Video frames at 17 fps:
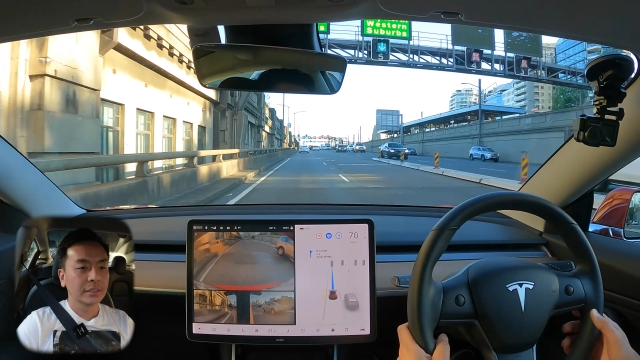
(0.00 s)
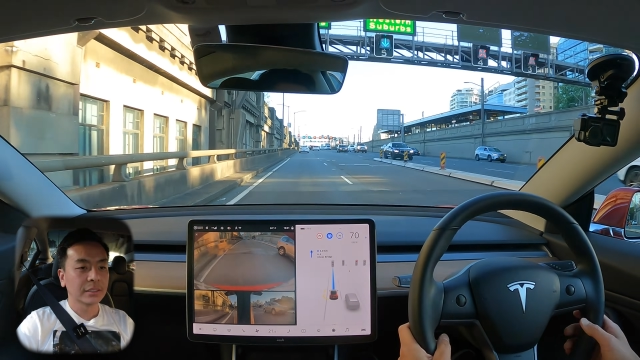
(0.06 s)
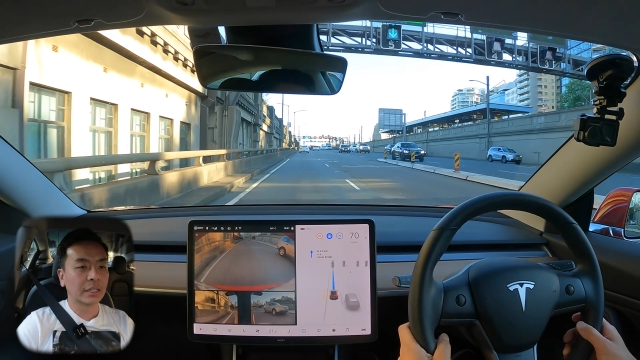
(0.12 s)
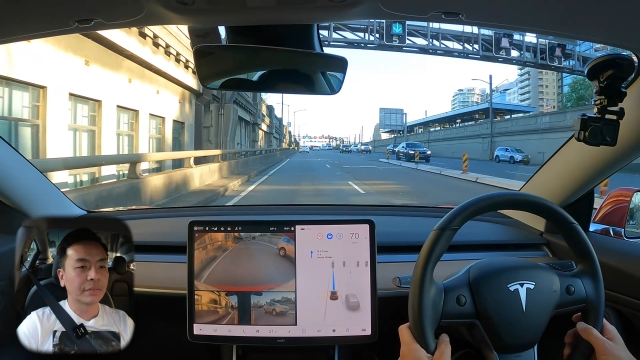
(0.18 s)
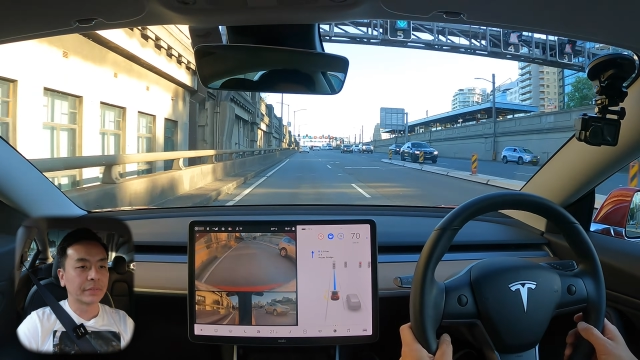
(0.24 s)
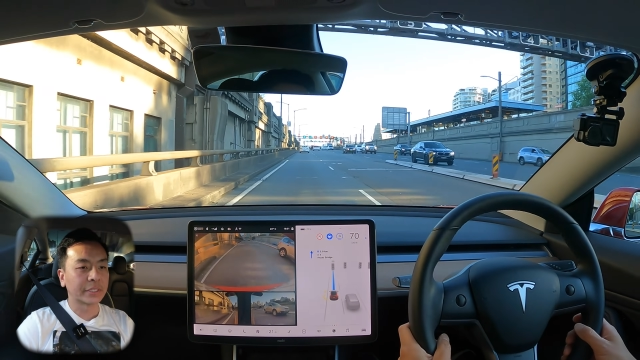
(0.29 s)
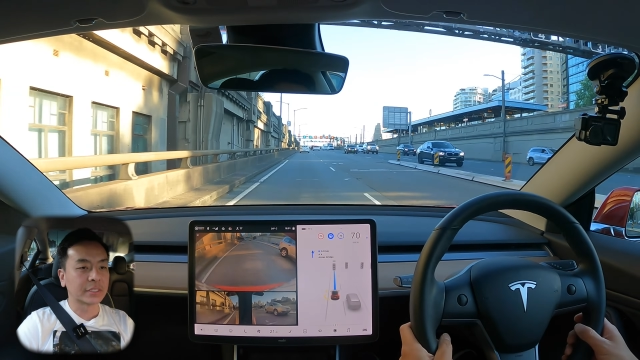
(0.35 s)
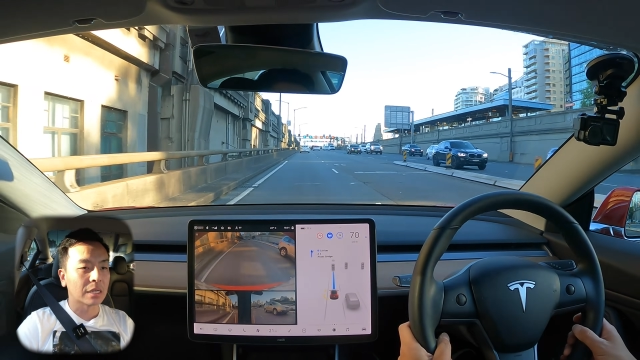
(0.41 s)

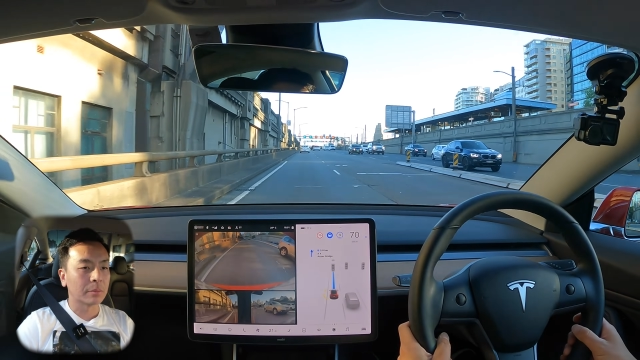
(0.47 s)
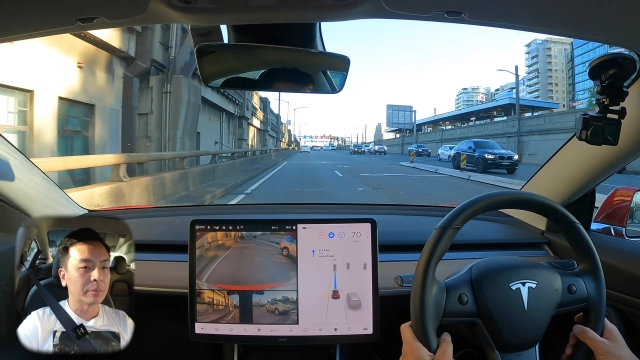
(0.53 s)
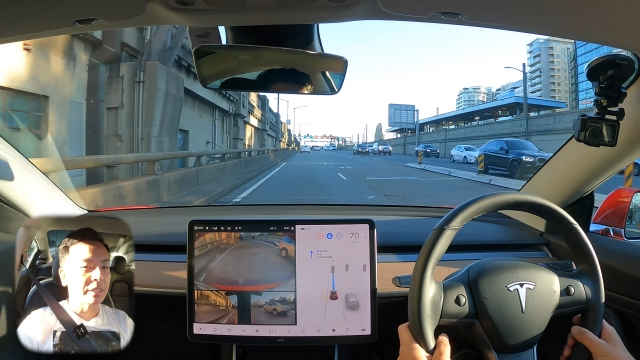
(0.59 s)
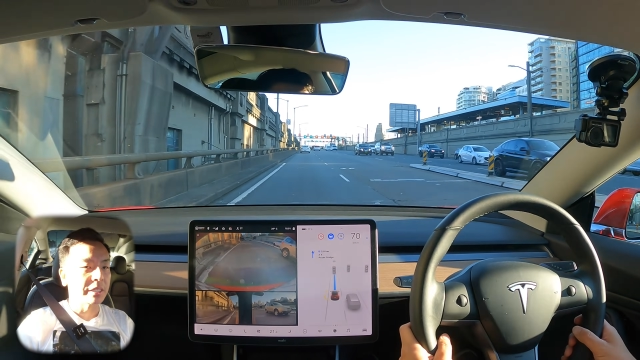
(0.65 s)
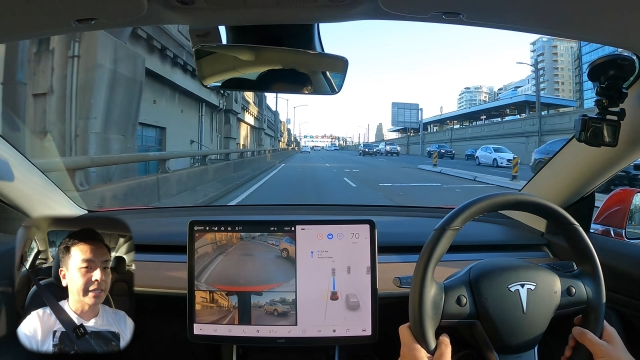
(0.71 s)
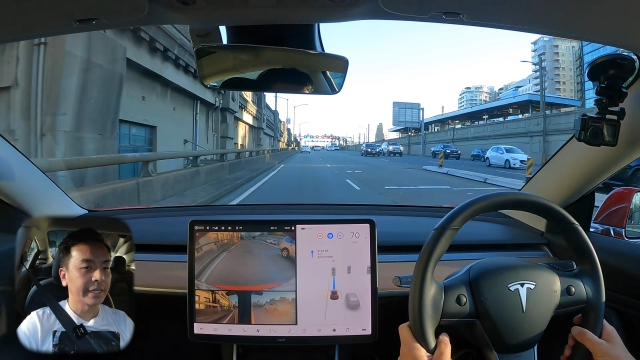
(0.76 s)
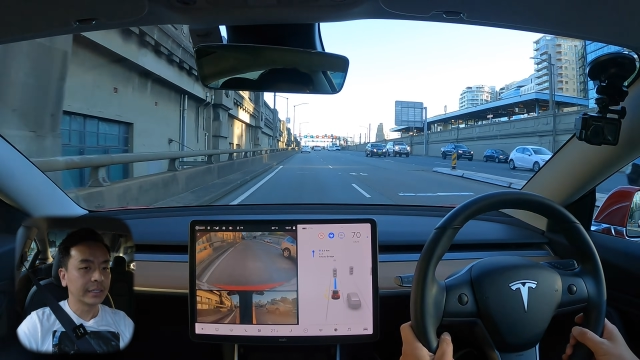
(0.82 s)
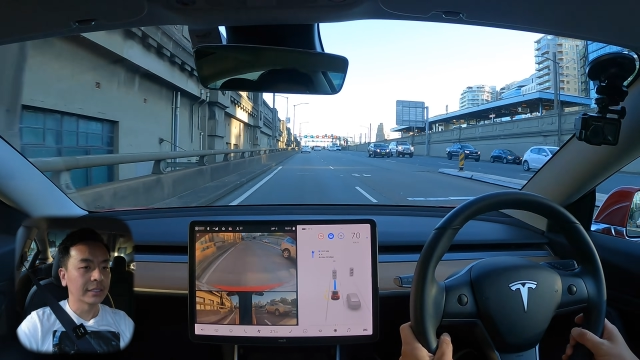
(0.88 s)
Lovely time
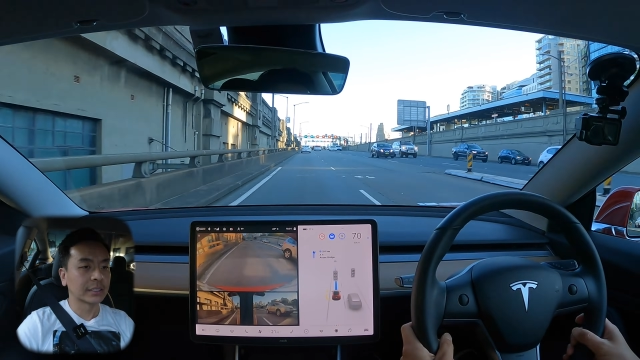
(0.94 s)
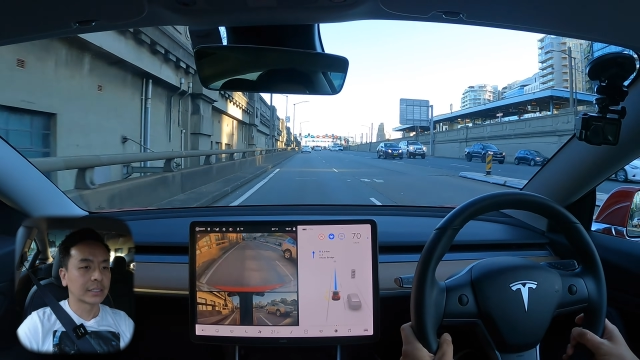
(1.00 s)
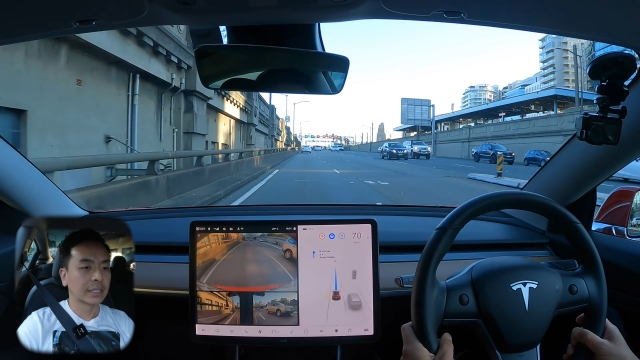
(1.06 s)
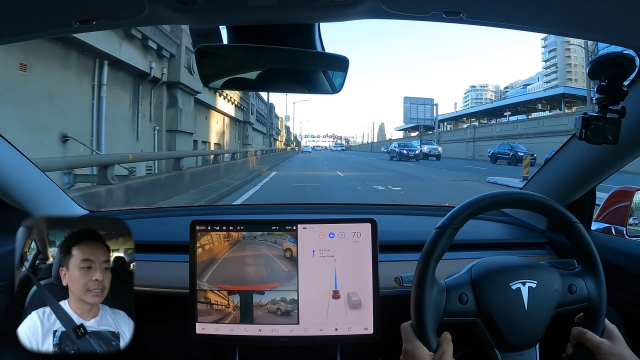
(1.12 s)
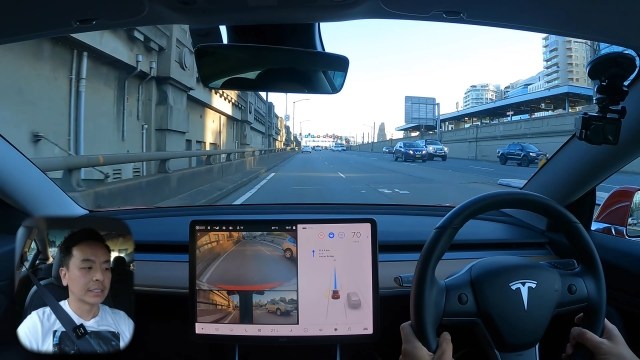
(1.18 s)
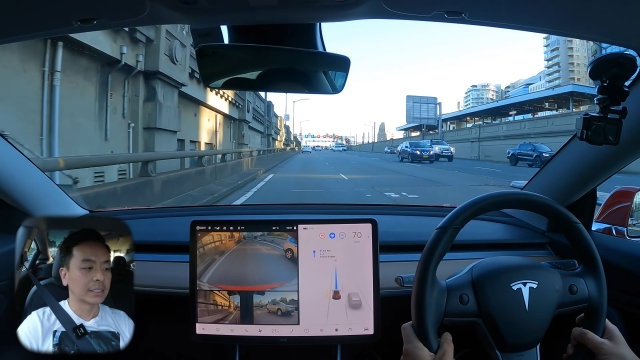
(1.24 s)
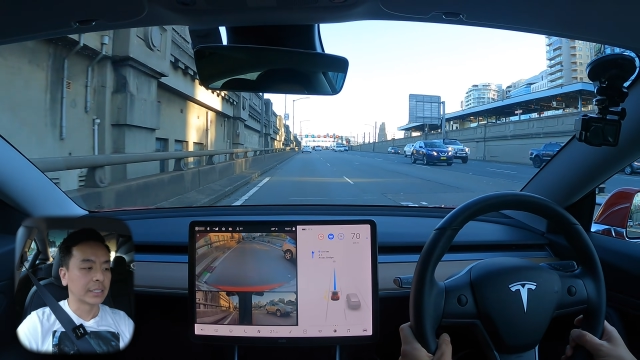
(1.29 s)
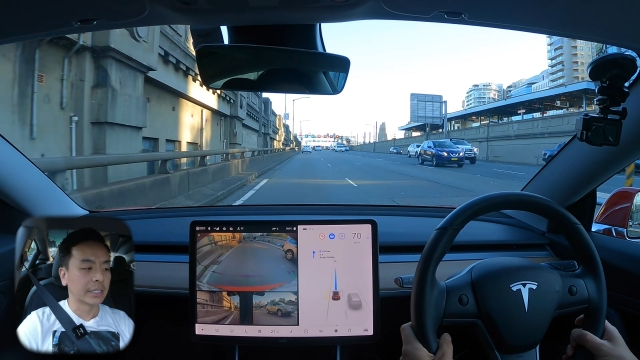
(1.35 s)
of day. The sun is